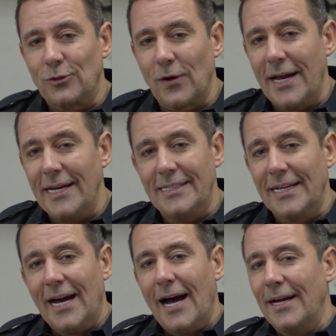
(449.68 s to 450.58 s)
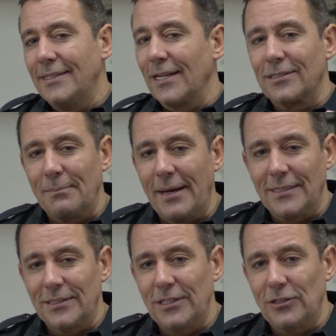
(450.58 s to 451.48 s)
trade, doesn't
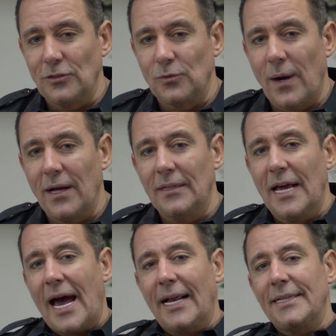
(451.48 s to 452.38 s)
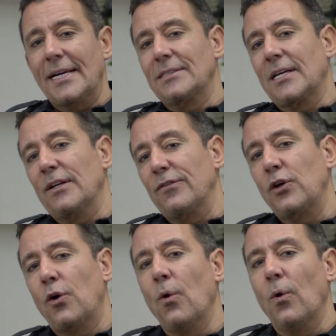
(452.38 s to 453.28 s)
make decisions well, and gets kind
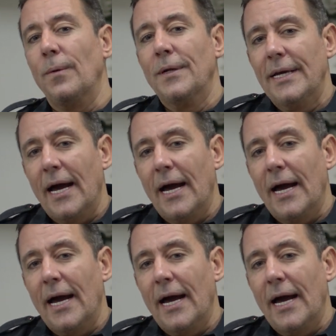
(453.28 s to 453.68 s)
of caught